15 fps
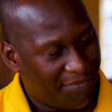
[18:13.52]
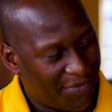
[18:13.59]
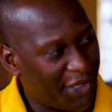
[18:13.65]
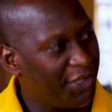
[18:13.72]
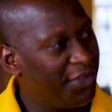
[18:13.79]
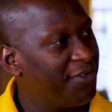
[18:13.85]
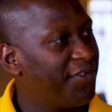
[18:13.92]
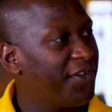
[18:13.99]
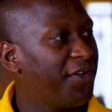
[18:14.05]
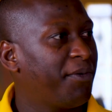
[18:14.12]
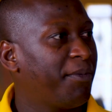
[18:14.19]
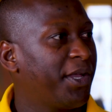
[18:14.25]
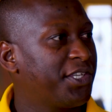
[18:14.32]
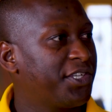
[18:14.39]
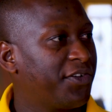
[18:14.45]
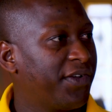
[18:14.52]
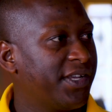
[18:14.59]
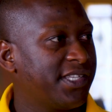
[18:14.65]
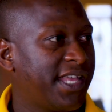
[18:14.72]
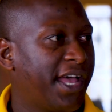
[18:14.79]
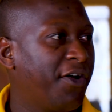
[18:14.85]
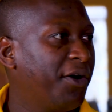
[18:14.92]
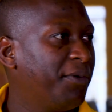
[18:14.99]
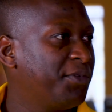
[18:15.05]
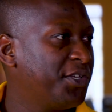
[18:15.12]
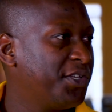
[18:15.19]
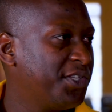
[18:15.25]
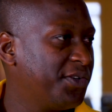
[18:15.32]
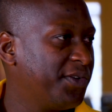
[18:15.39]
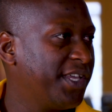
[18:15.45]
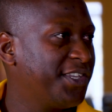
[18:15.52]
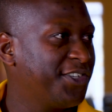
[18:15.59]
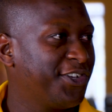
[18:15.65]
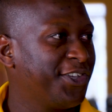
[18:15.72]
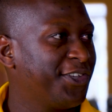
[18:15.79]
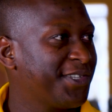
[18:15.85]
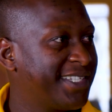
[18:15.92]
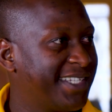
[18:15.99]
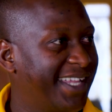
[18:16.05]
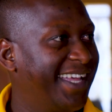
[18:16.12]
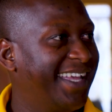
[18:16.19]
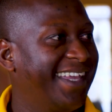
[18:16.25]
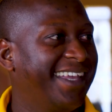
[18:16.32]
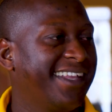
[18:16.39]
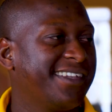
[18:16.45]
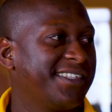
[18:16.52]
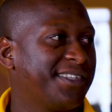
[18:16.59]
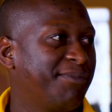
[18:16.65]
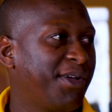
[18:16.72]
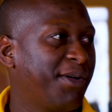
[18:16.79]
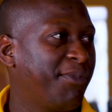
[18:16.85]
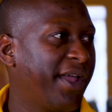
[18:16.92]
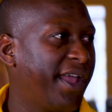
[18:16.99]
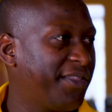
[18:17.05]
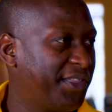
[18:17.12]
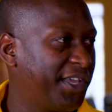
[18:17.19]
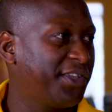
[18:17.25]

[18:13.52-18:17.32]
Thank you very much, Chris. I hope you do enjoy your stay in Zimbabwe, and